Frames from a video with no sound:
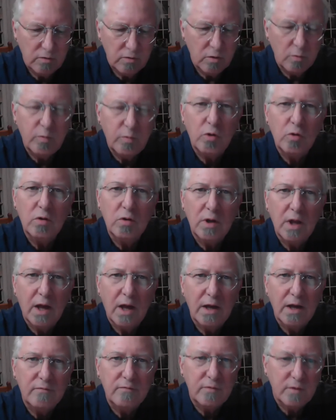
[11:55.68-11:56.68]
to pull
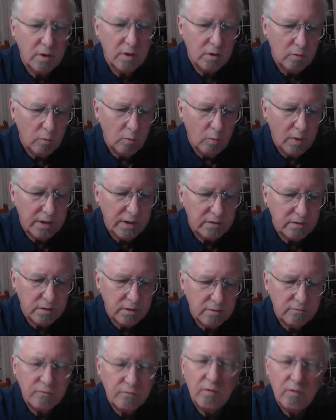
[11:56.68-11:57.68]
life wet
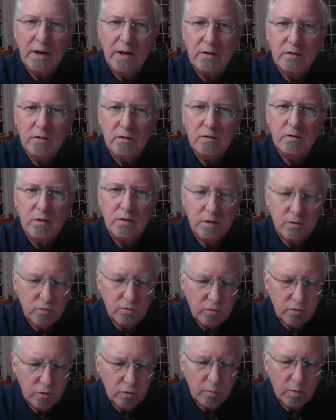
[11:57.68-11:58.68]
and frightened
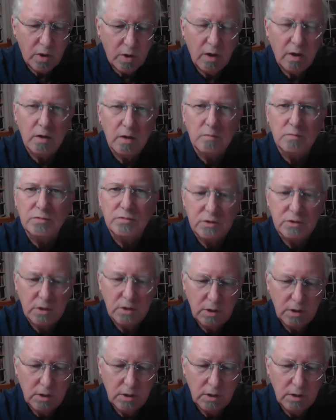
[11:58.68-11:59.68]
into your palms
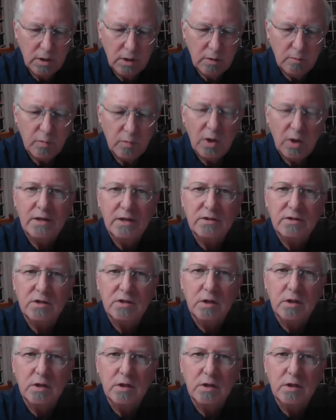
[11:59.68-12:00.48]
and place